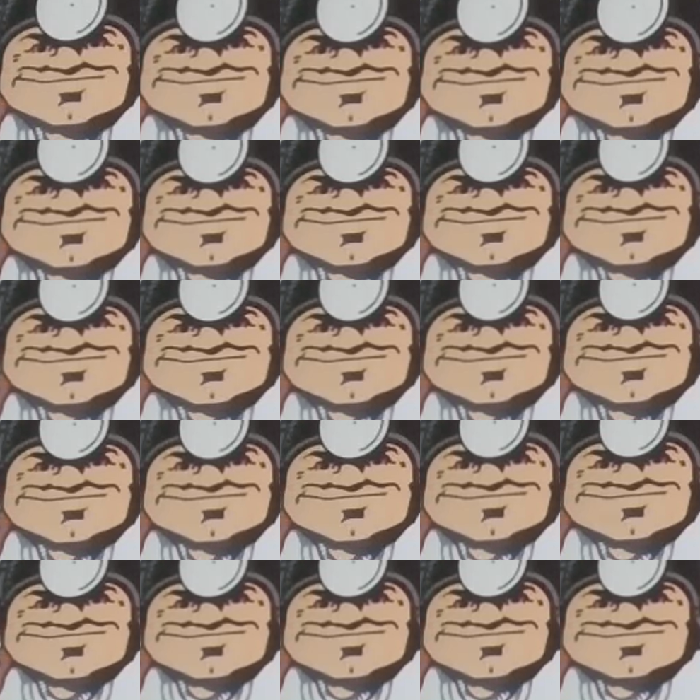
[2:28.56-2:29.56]

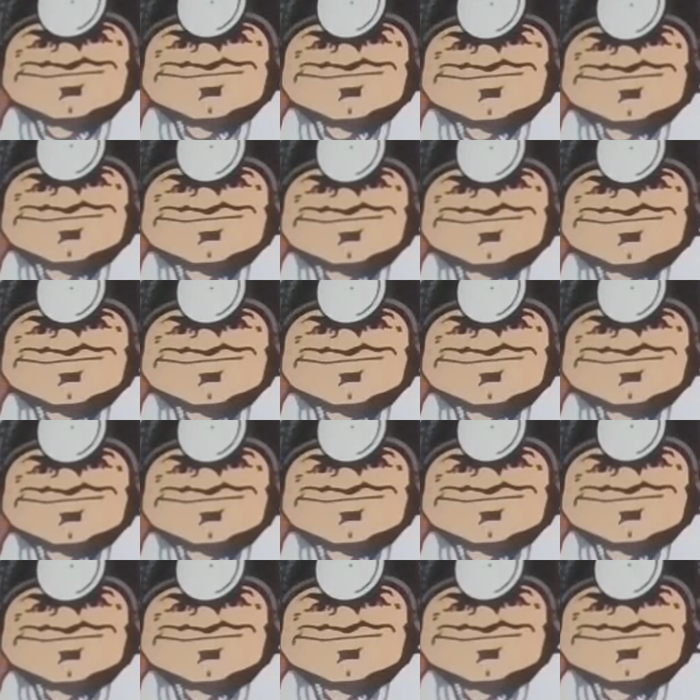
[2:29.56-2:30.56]

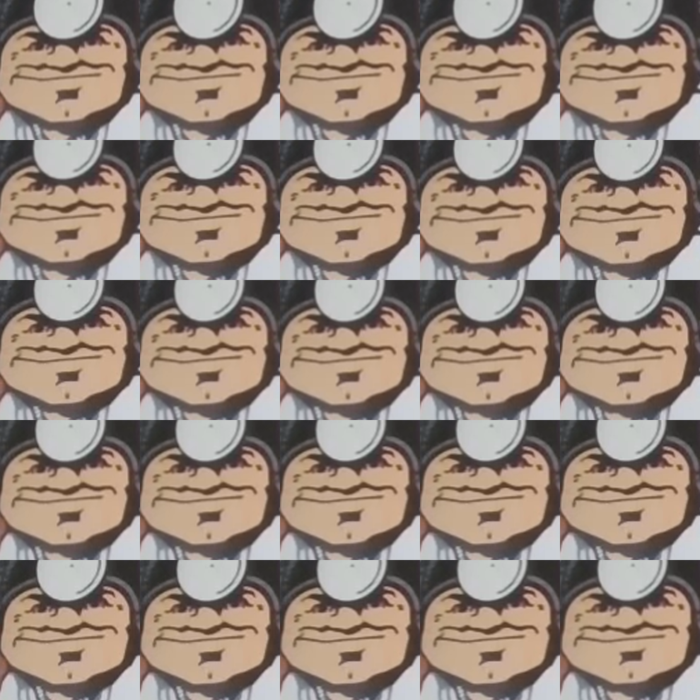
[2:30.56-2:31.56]

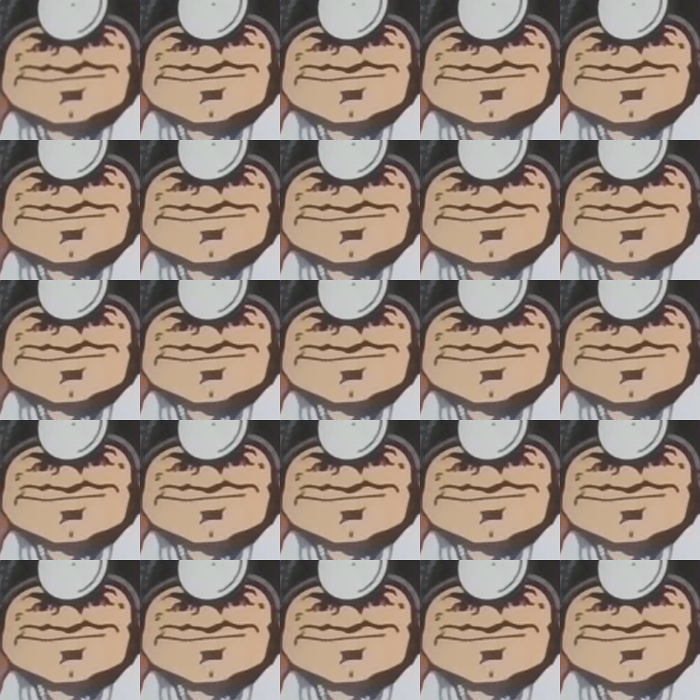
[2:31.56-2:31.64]
This person isn't speaking.